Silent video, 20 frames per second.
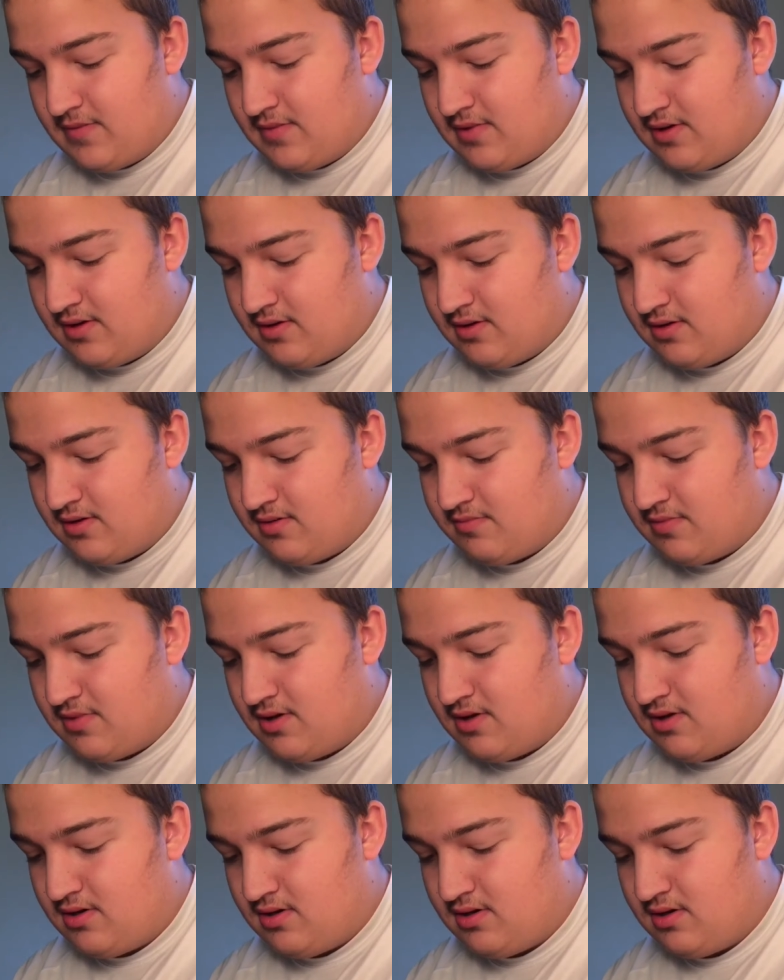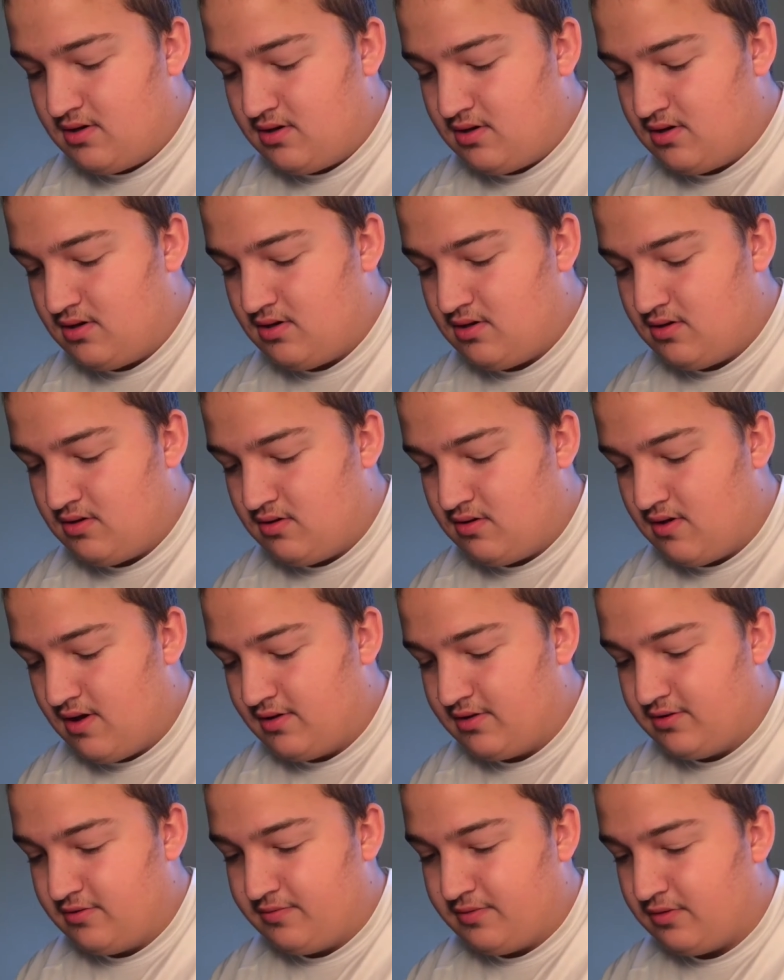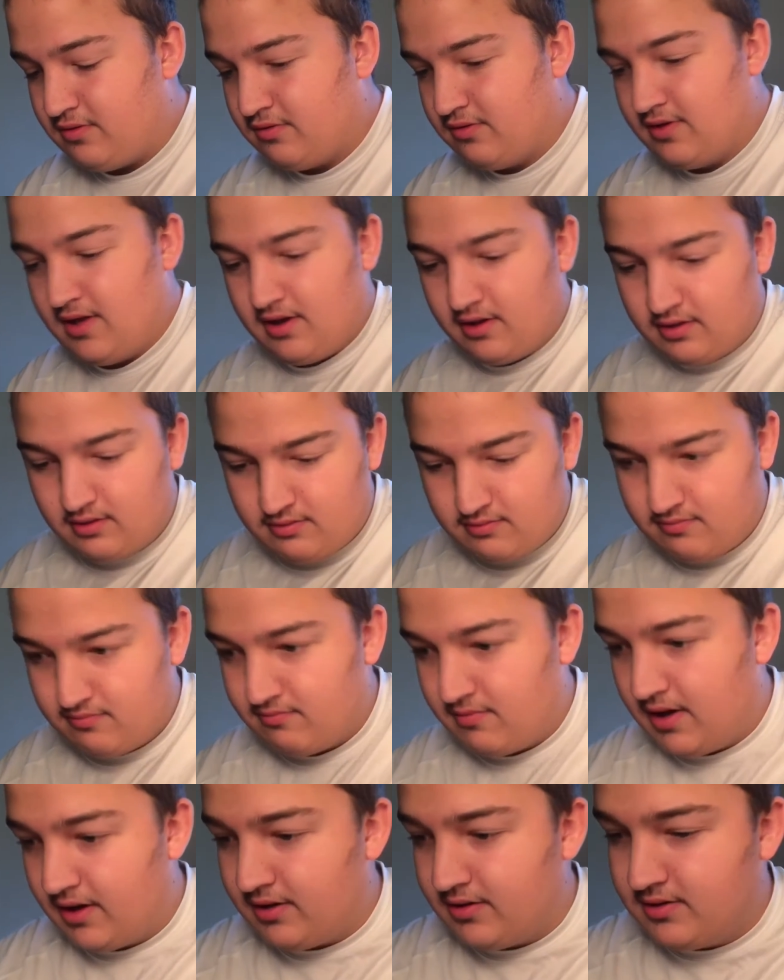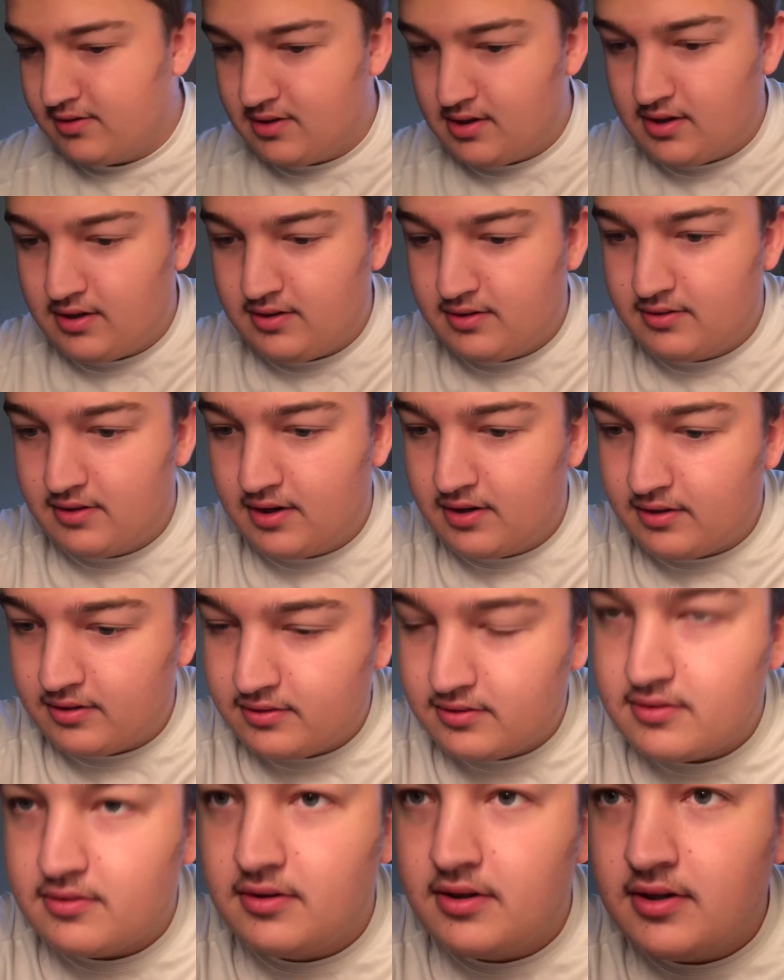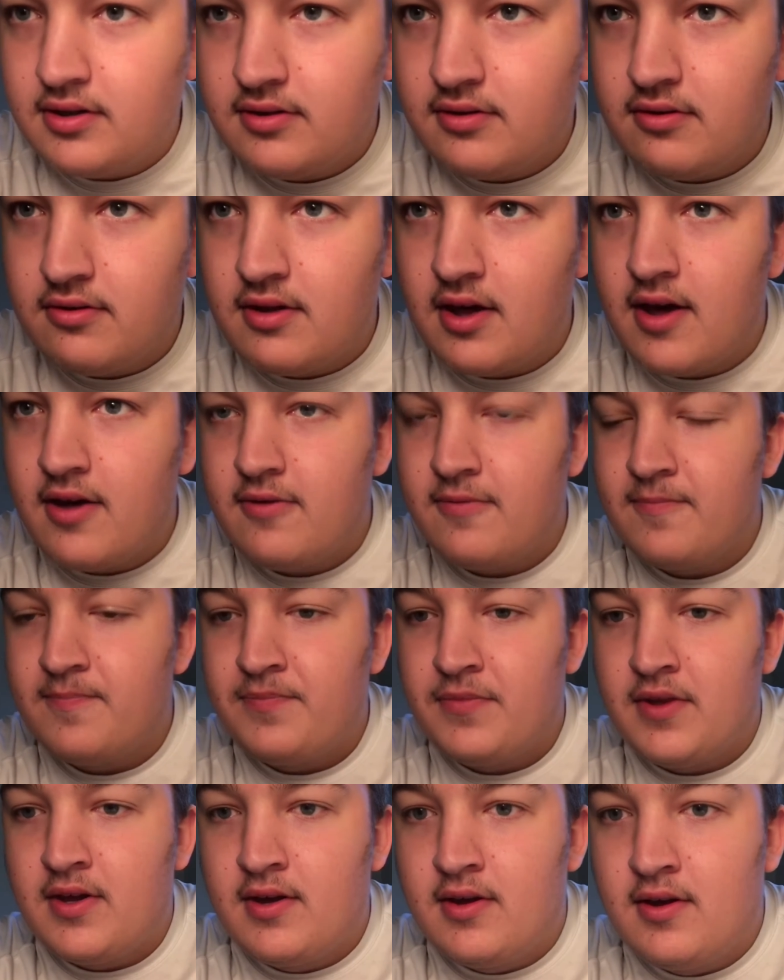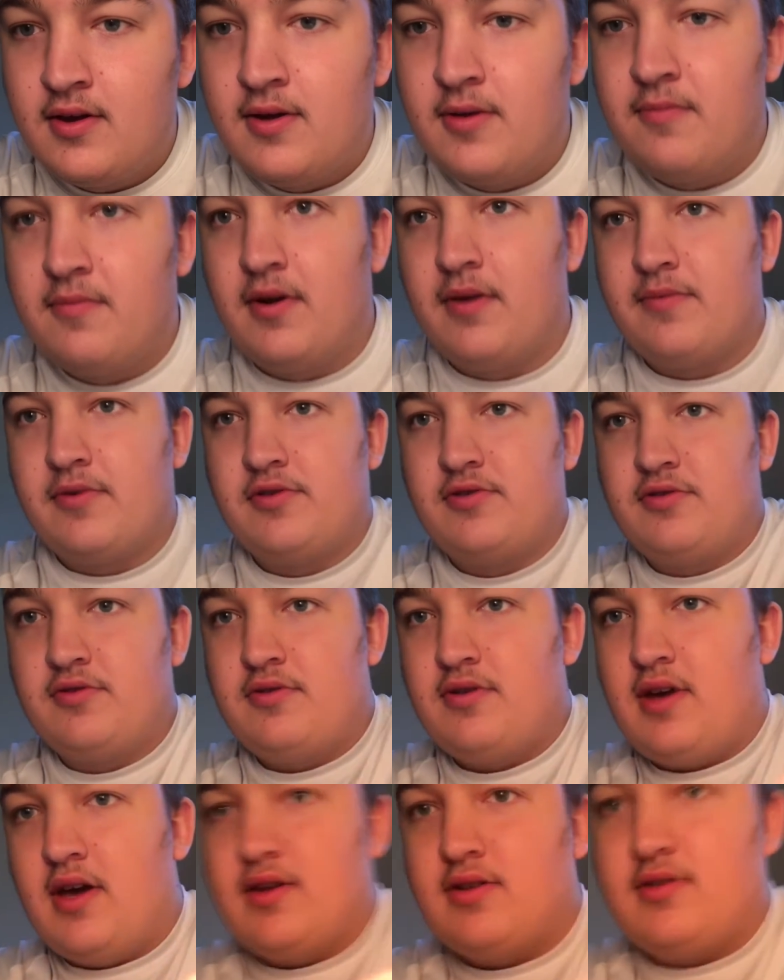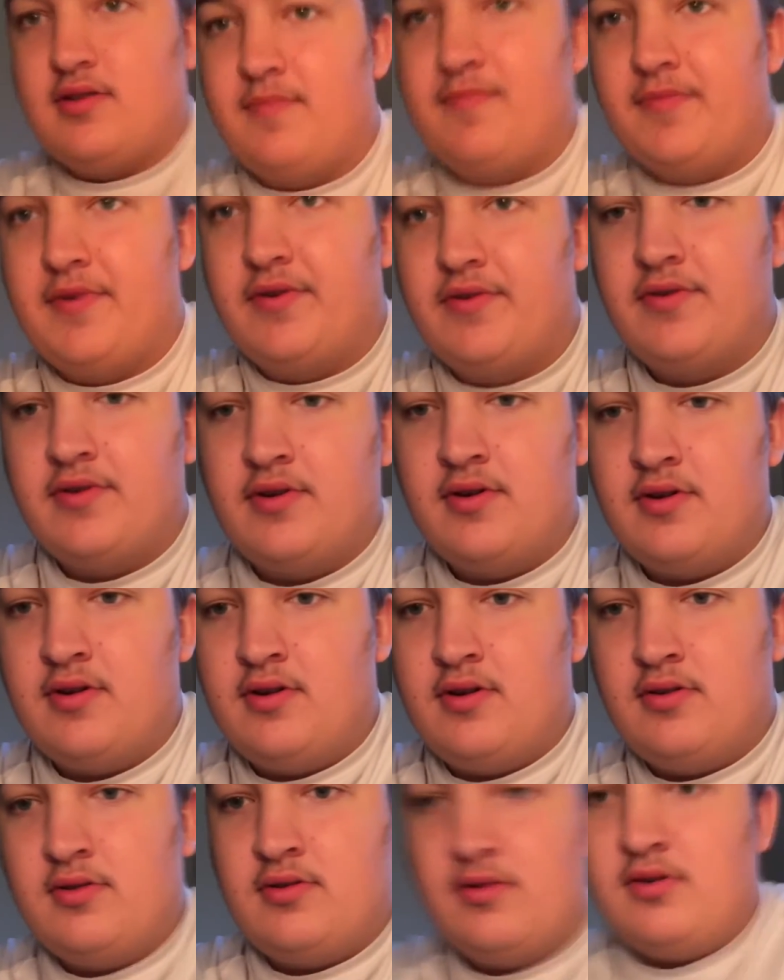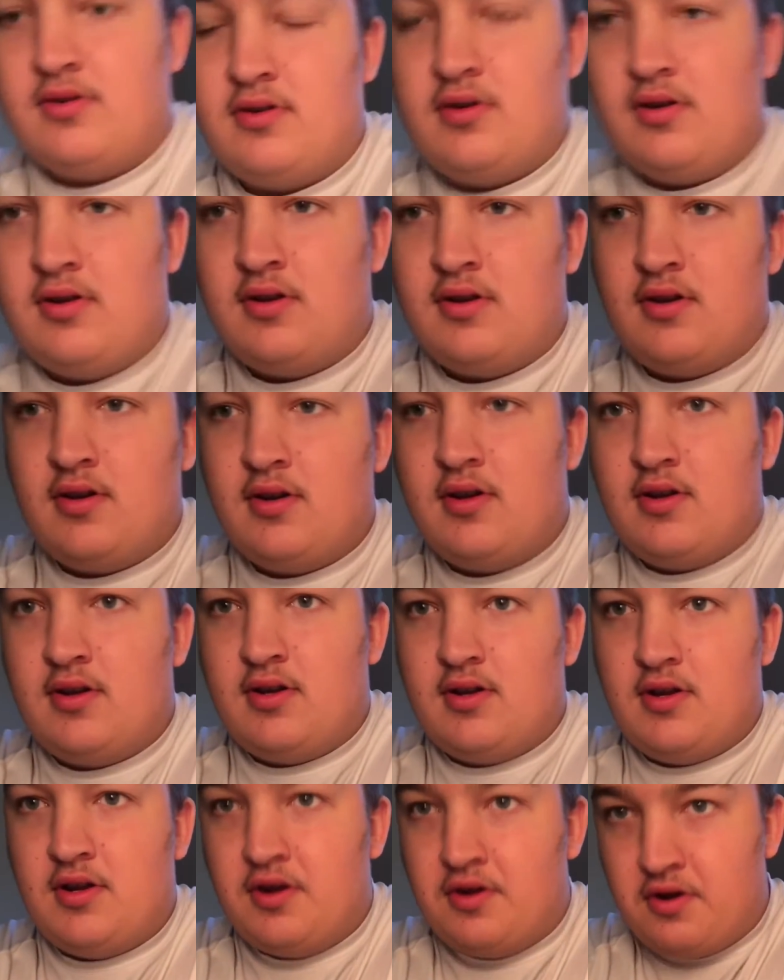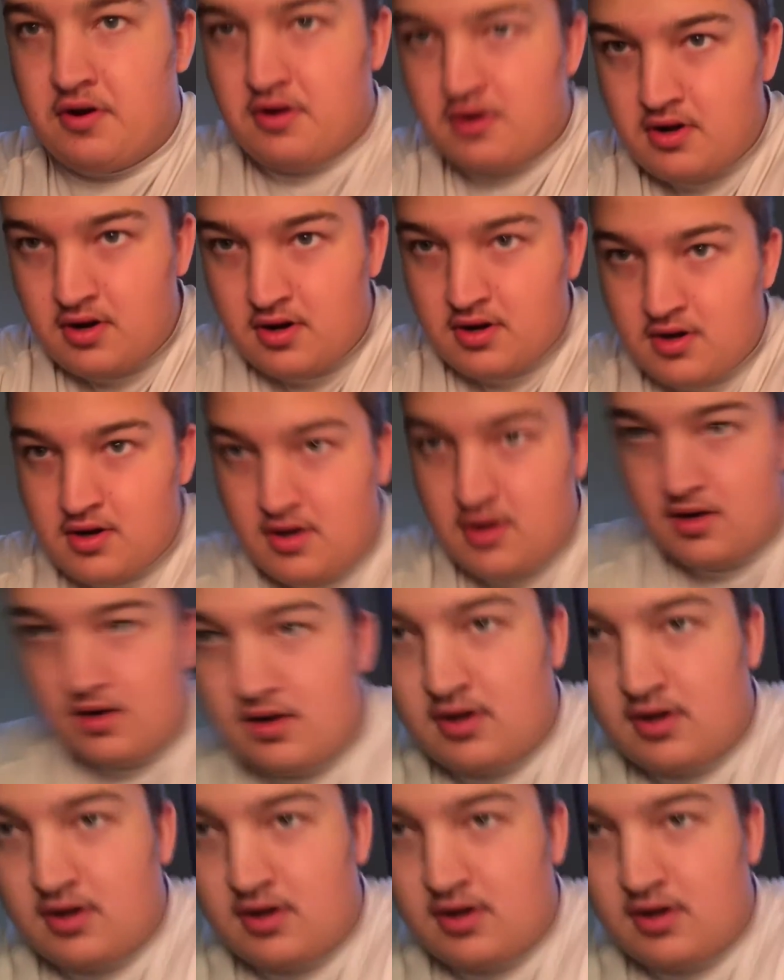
Um, well, it's super cool that like Netflix did that. I'm gonna show you guys something here from